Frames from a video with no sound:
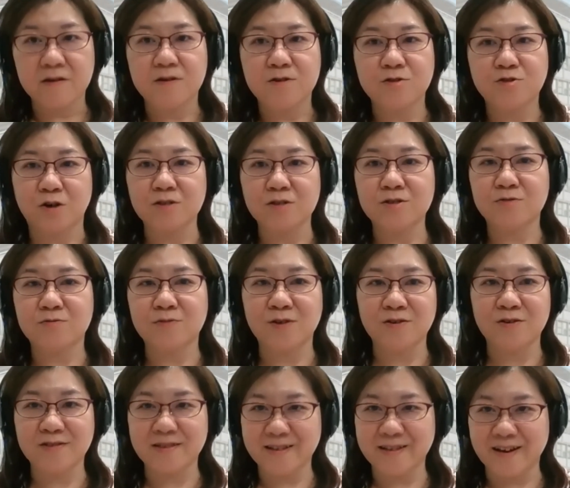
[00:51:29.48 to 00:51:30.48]
John's
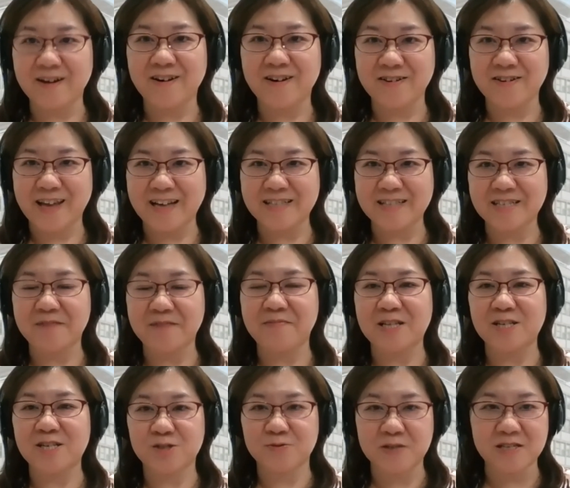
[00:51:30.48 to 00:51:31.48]
role on asset
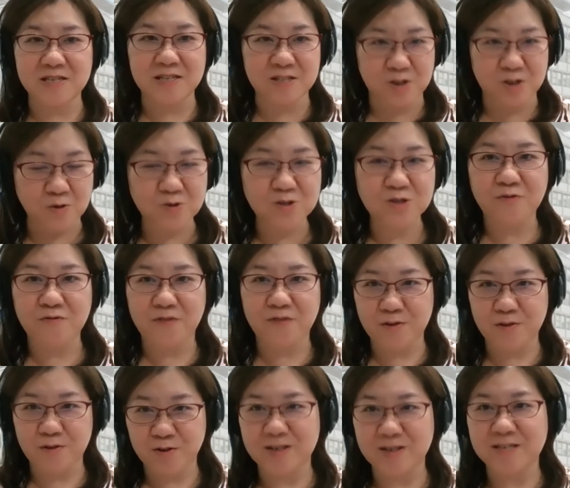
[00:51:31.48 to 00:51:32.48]
management is also
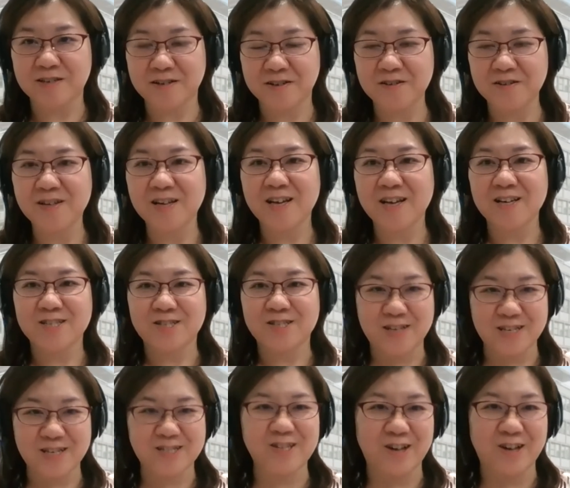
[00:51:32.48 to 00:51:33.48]
very critical. So
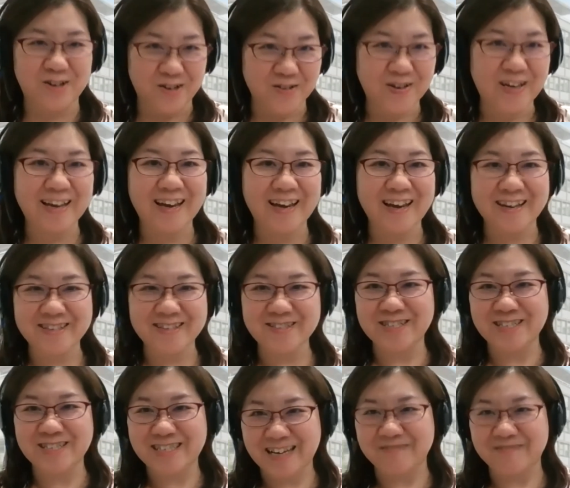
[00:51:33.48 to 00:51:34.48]
he's not looking at
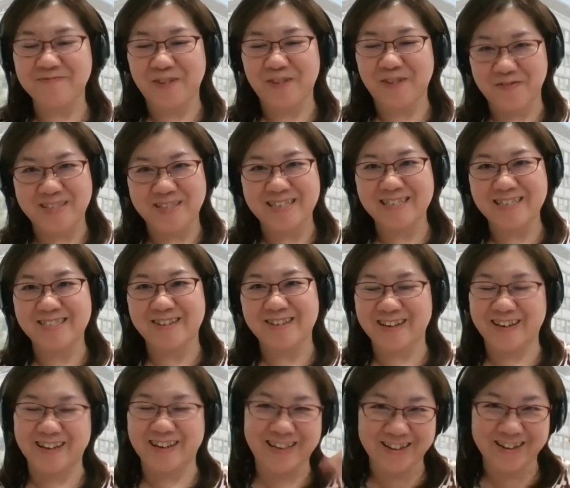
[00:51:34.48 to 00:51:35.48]
just at properties. So
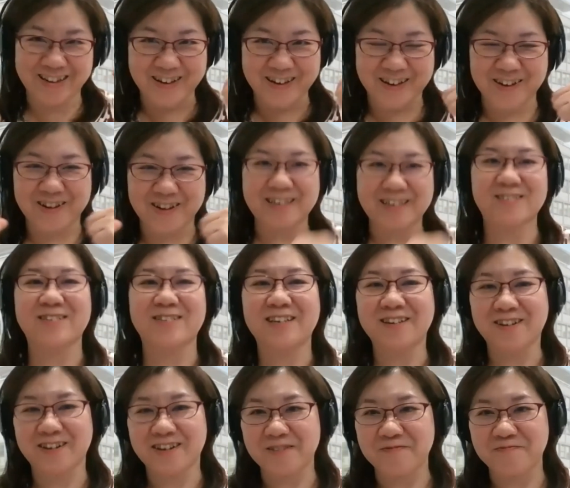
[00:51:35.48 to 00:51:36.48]
he actually
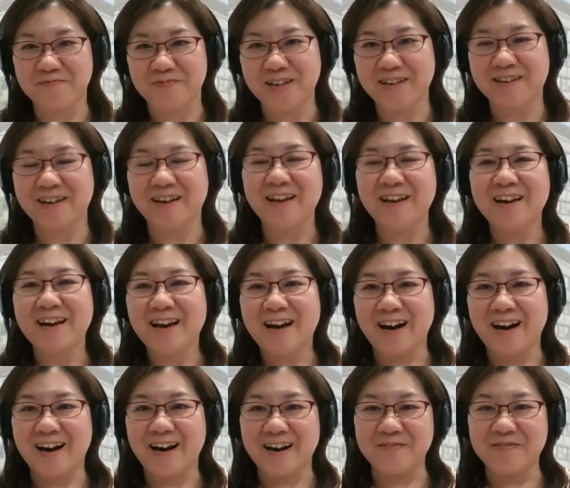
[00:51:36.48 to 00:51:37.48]
got a big
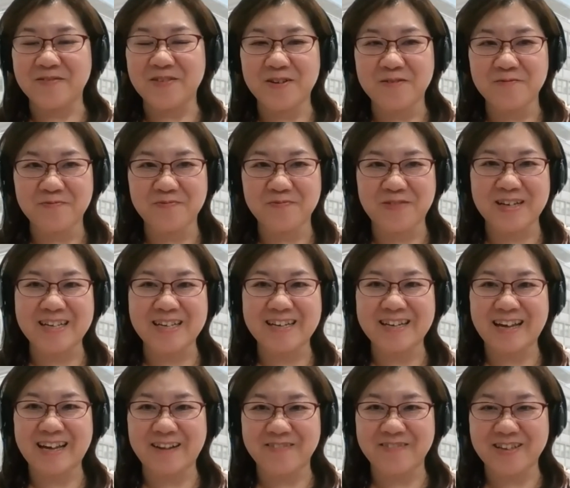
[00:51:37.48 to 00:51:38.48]

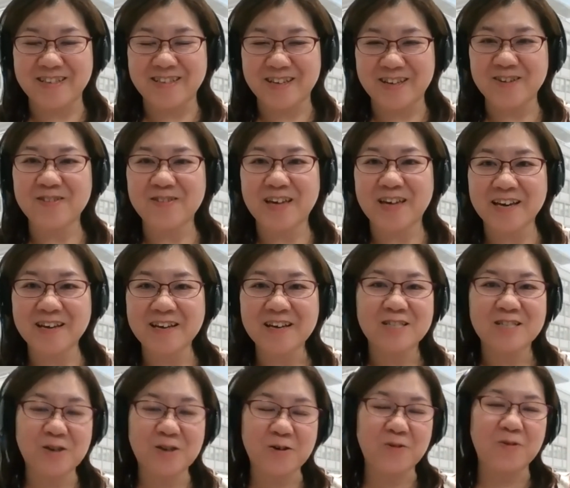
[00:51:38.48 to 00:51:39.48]
burden up in the UK.
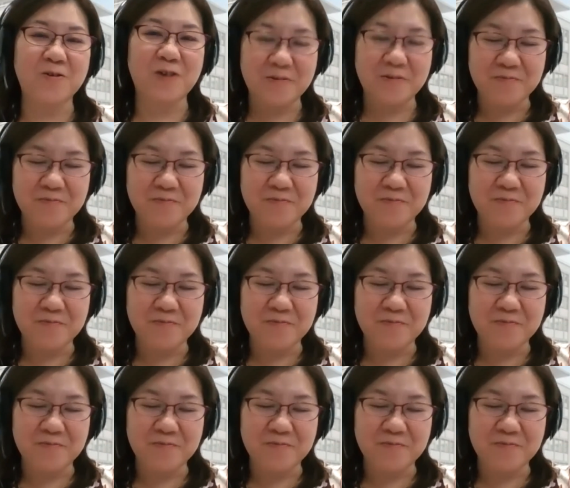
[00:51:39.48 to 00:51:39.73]
So